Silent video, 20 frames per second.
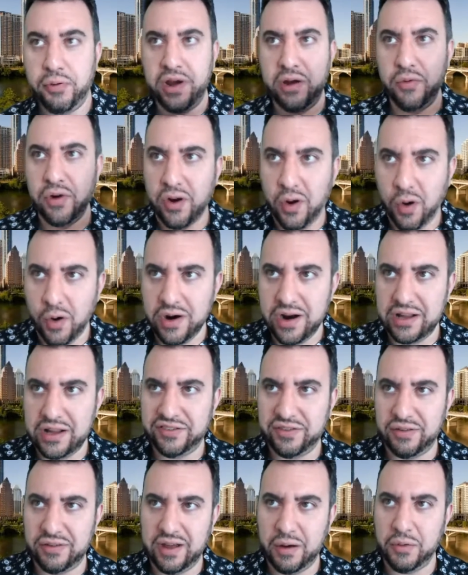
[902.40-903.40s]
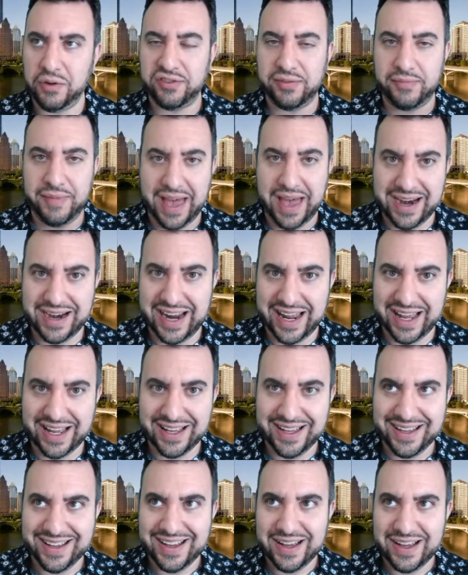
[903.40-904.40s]
pre-recorded, so there was some
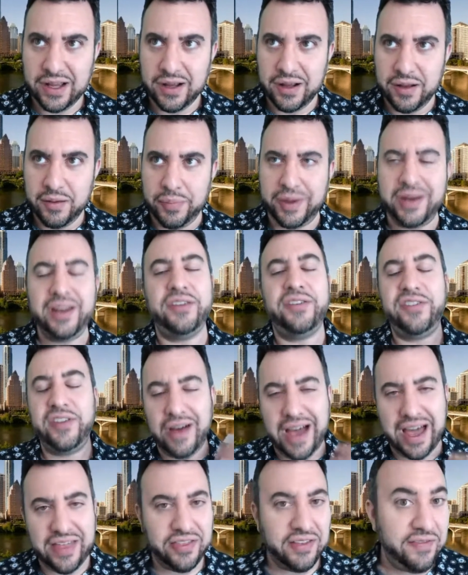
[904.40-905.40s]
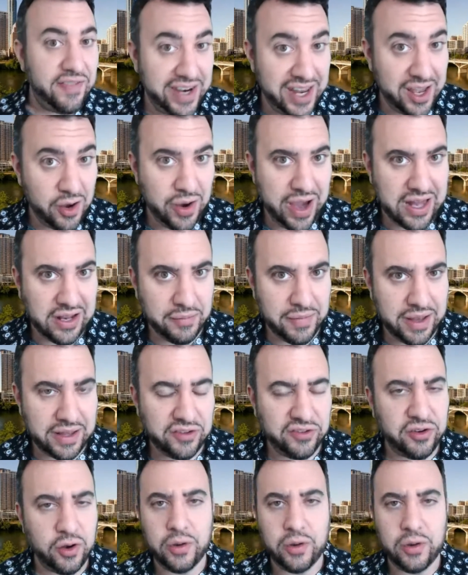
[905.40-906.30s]
editing, but it still had the video element.